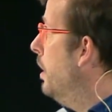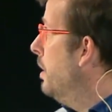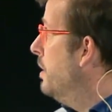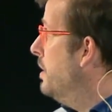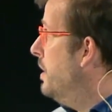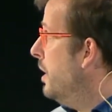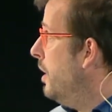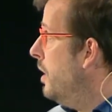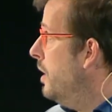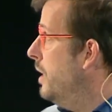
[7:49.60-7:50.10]

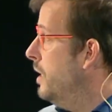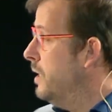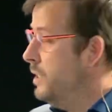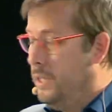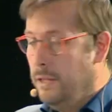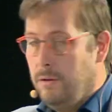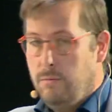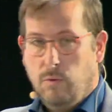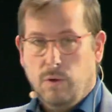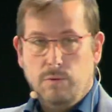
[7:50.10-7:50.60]

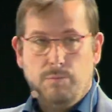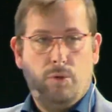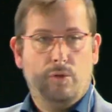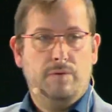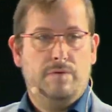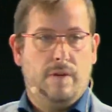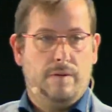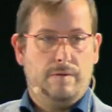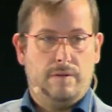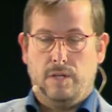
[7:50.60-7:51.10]
Single-ended,
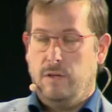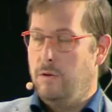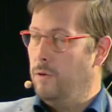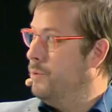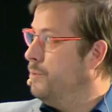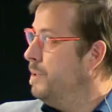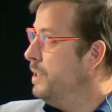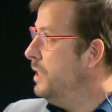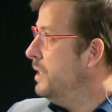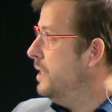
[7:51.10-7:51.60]
1.5 kilo
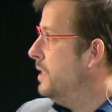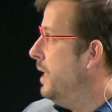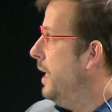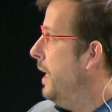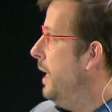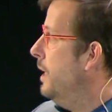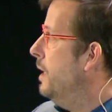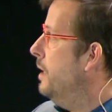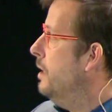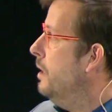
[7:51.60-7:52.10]
already
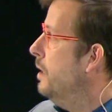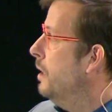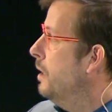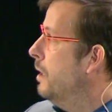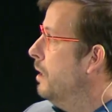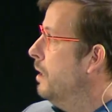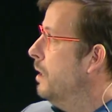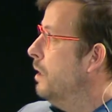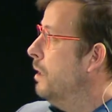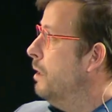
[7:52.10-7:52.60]
said.
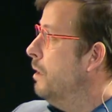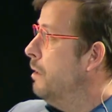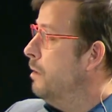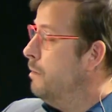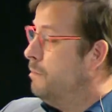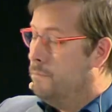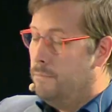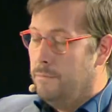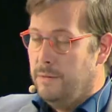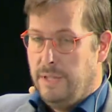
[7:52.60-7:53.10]

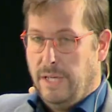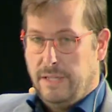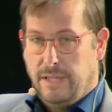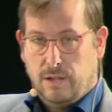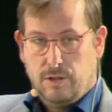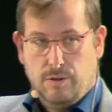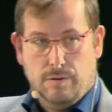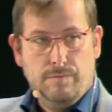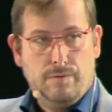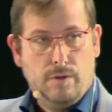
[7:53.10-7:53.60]

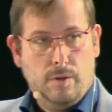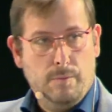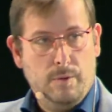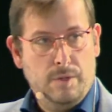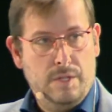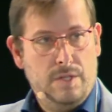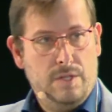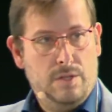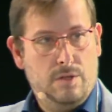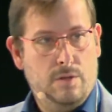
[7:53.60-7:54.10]
Detection from a
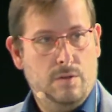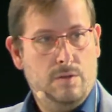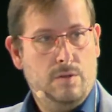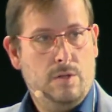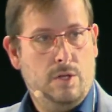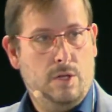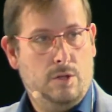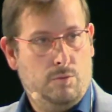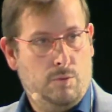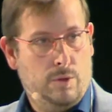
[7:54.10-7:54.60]

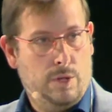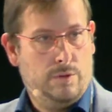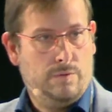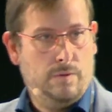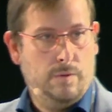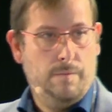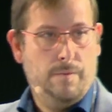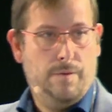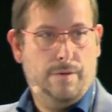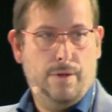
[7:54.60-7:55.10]
distance, it works
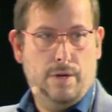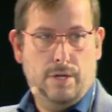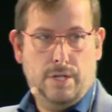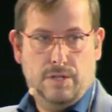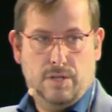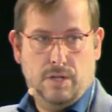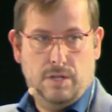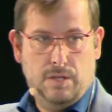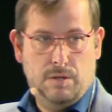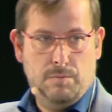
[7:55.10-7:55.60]
from 30
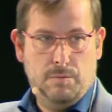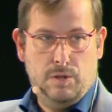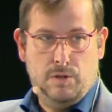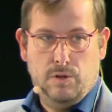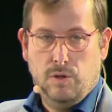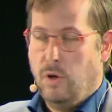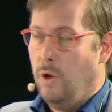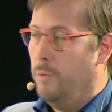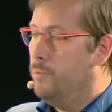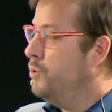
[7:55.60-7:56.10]

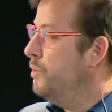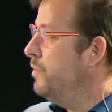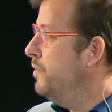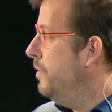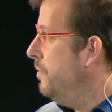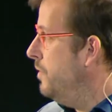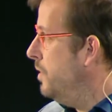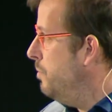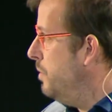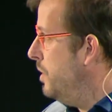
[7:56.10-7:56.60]
centimeter up to
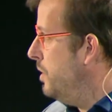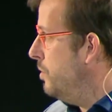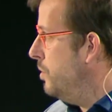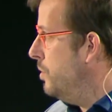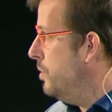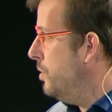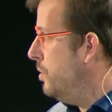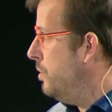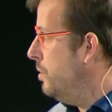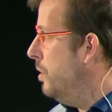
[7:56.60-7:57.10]
50
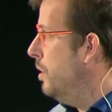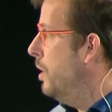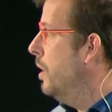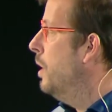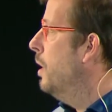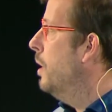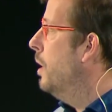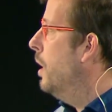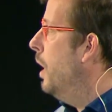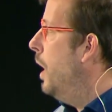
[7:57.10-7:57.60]
meters.
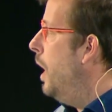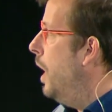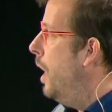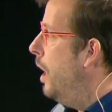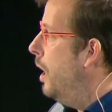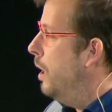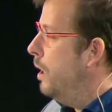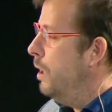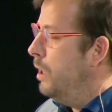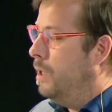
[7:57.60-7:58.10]

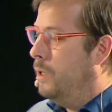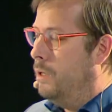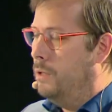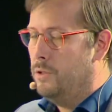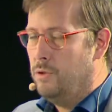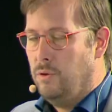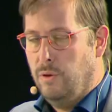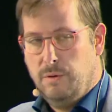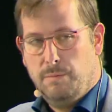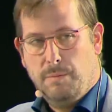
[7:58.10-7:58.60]
Uh,
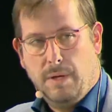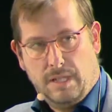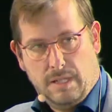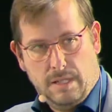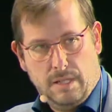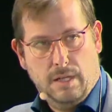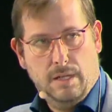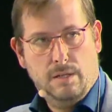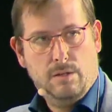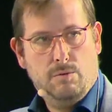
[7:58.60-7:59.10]
so it makes
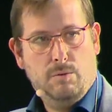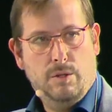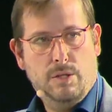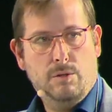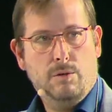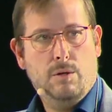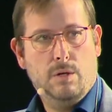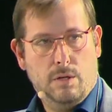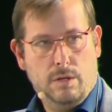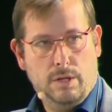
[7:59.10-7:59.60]
sense when
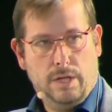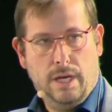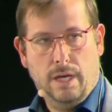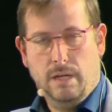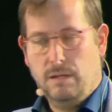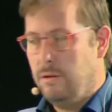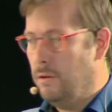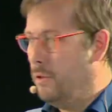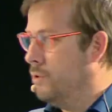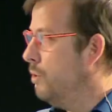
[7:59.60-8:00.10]
you are,
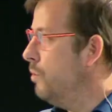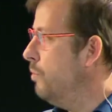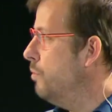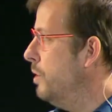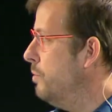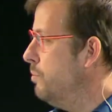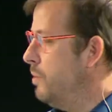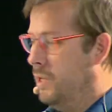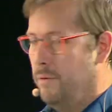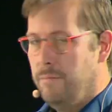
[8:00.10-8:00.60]
again, in a
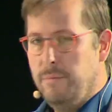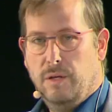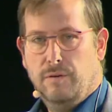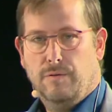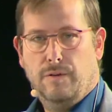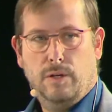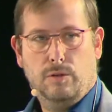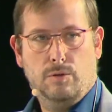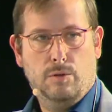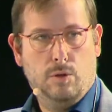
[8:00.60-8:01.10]
wind blade
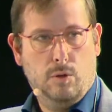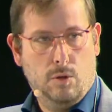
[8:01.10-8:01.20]
manufacturer